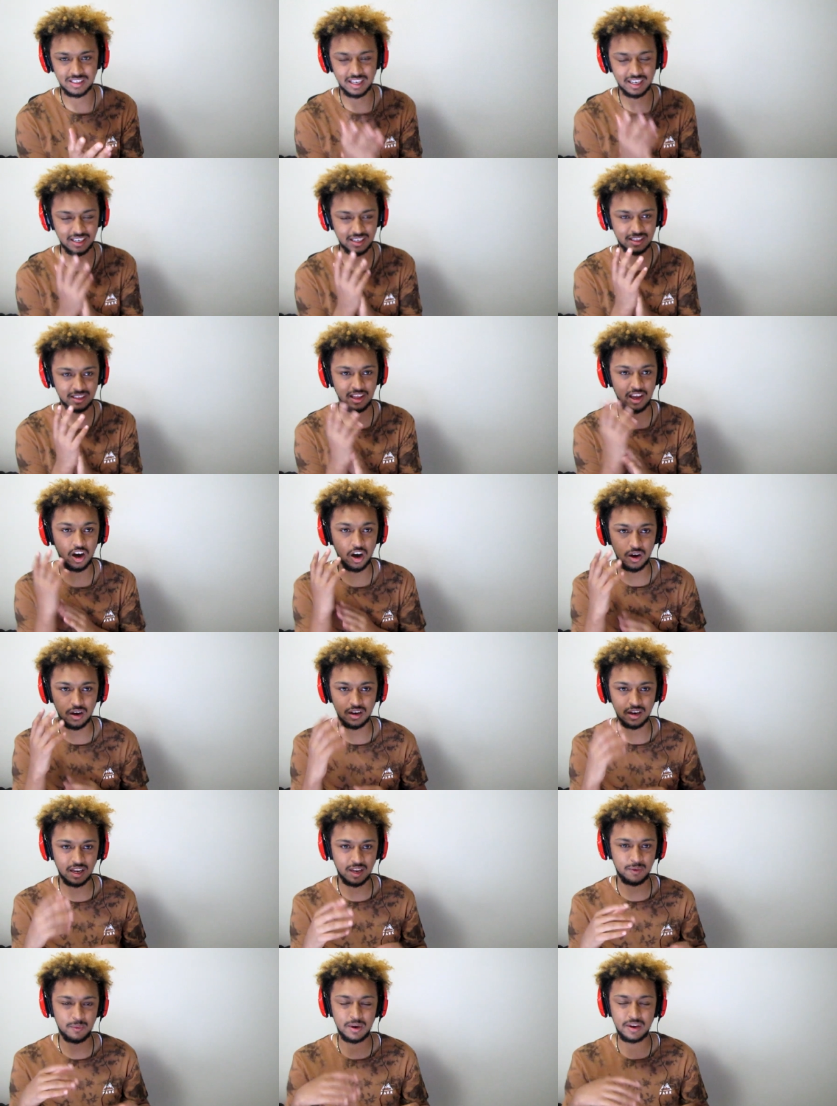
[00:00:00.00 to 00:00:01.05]
Like they, are,
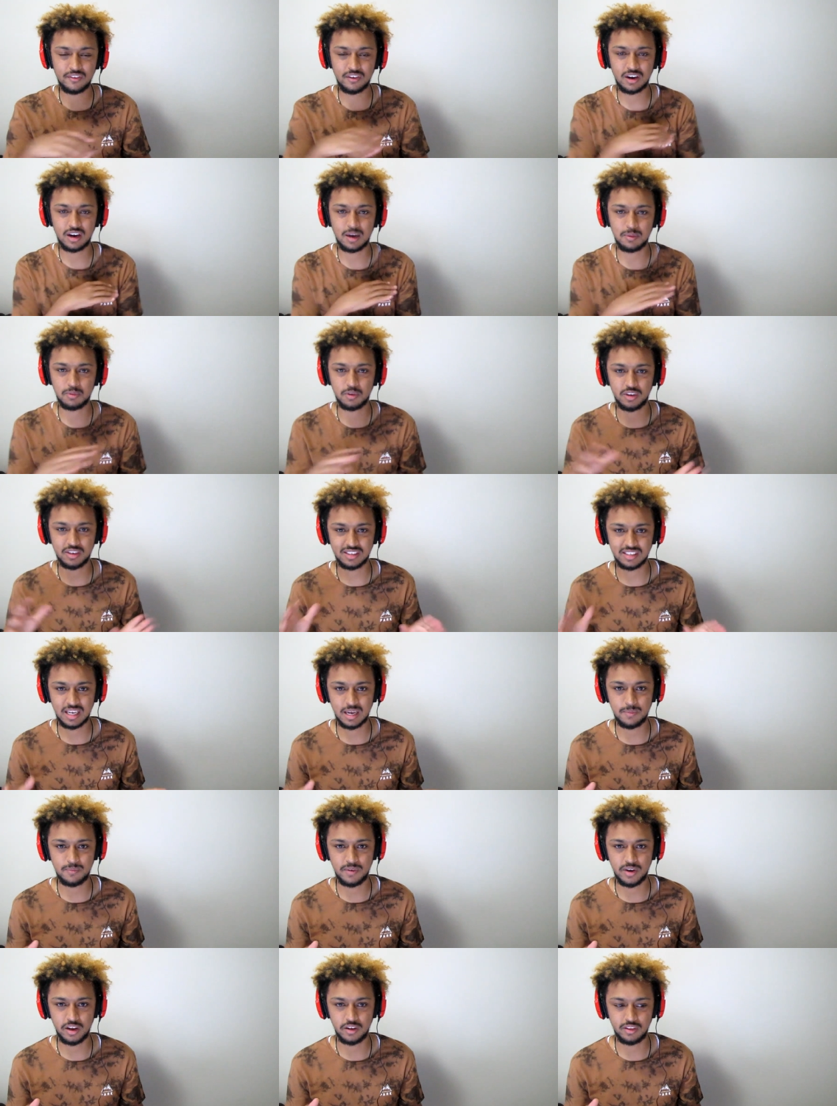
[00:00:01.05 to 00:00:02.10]
like, whenever I upload the
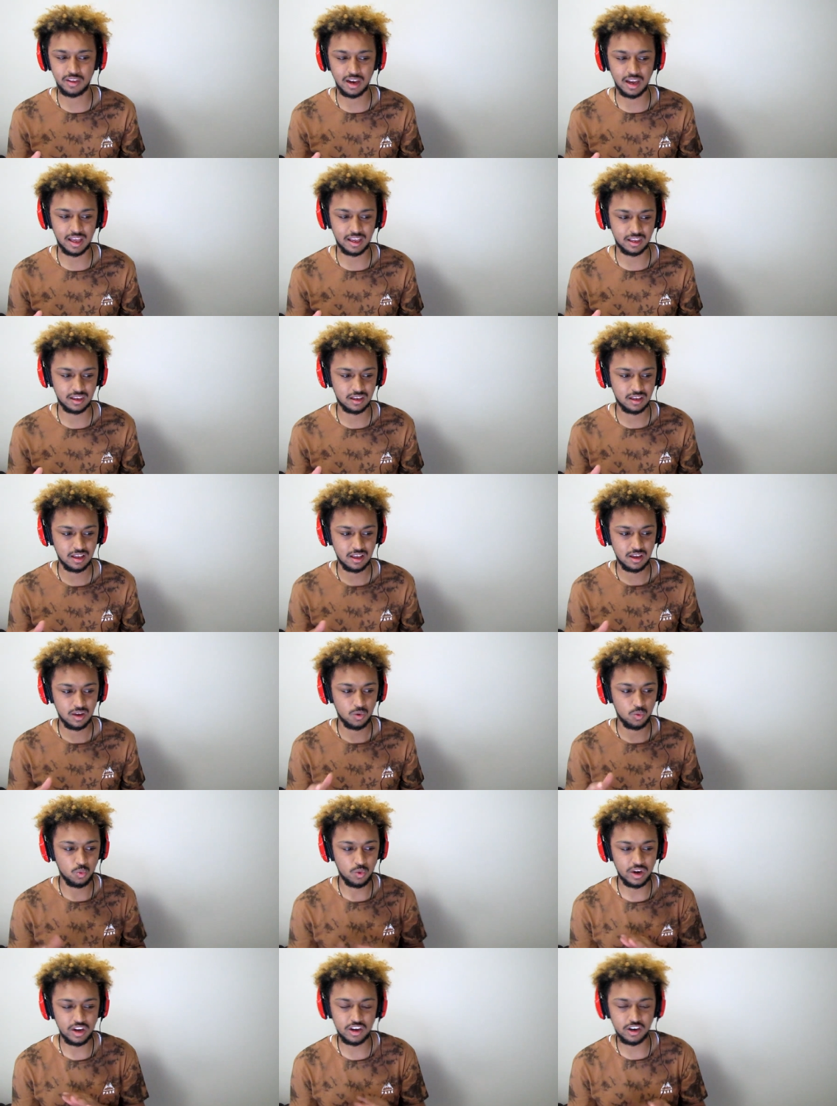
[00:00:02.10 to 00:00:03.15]
same video, they're like,
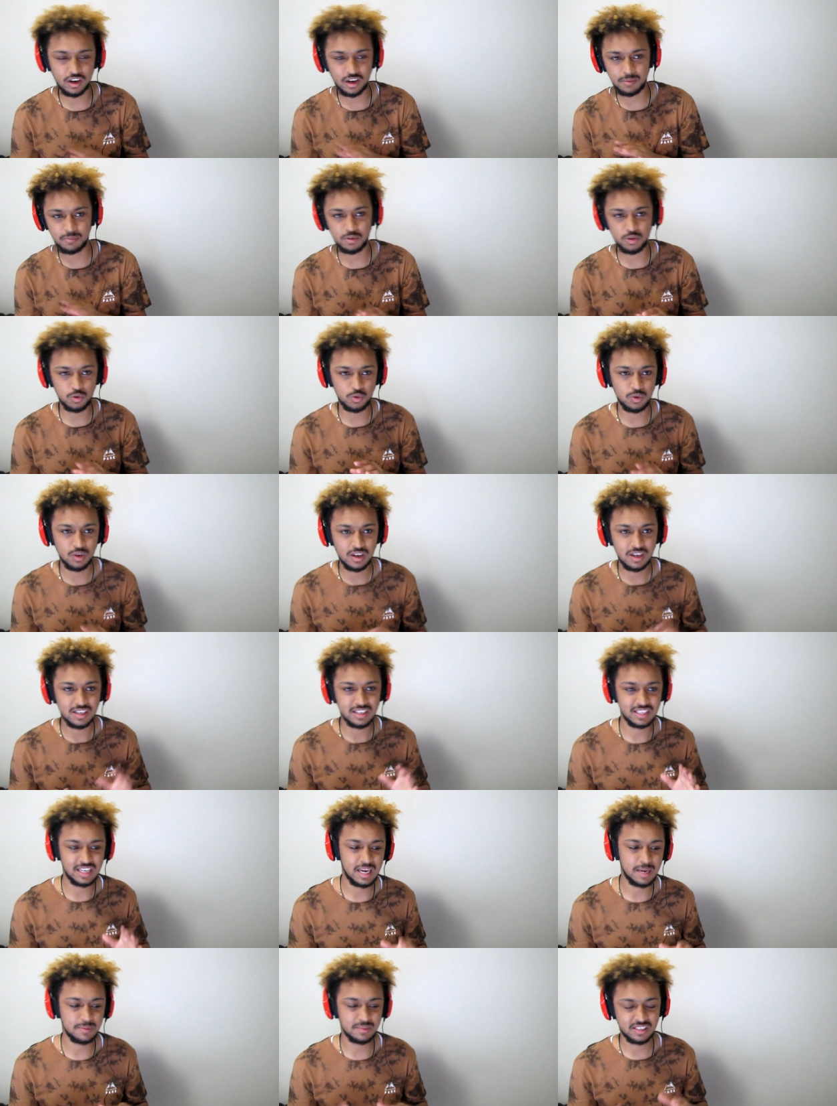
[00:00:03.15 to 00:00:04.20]
when are you gonna do
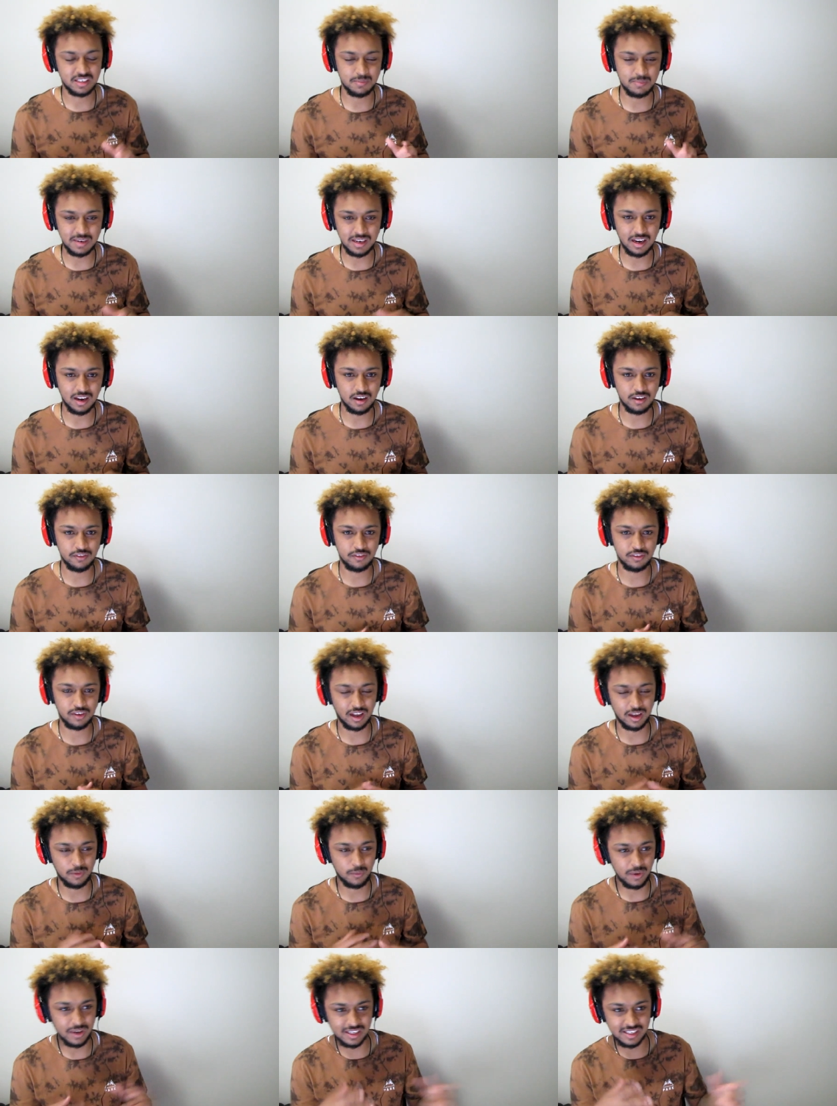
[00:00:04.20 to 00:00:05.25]
Sam's Give Me Love?
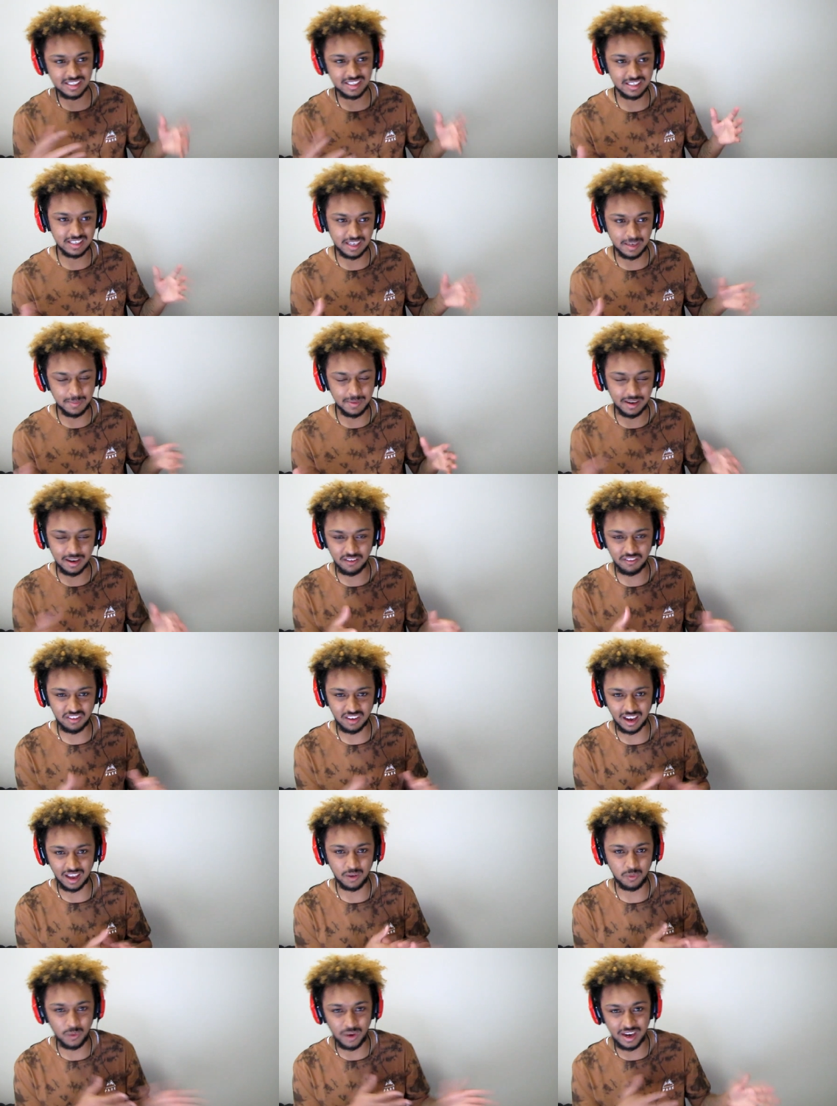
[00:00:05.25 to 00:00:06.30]
Like when is Give Me Love
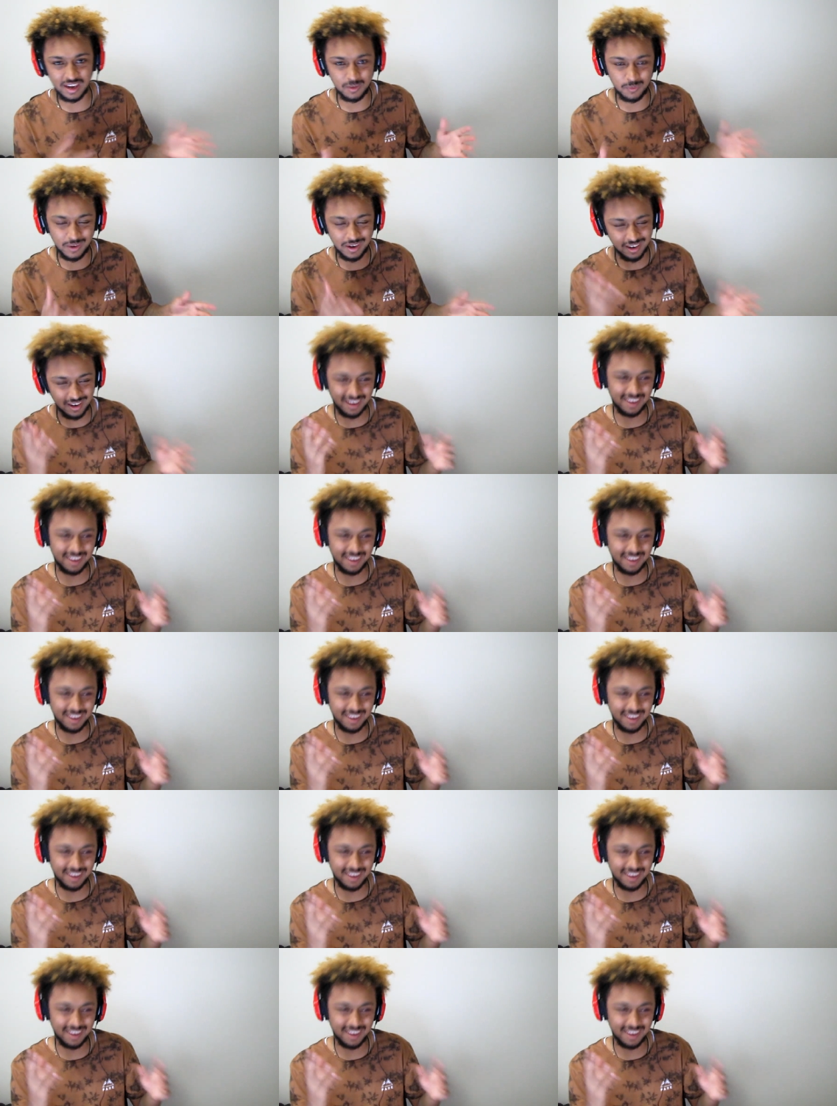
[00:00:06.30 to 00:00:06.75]
like when?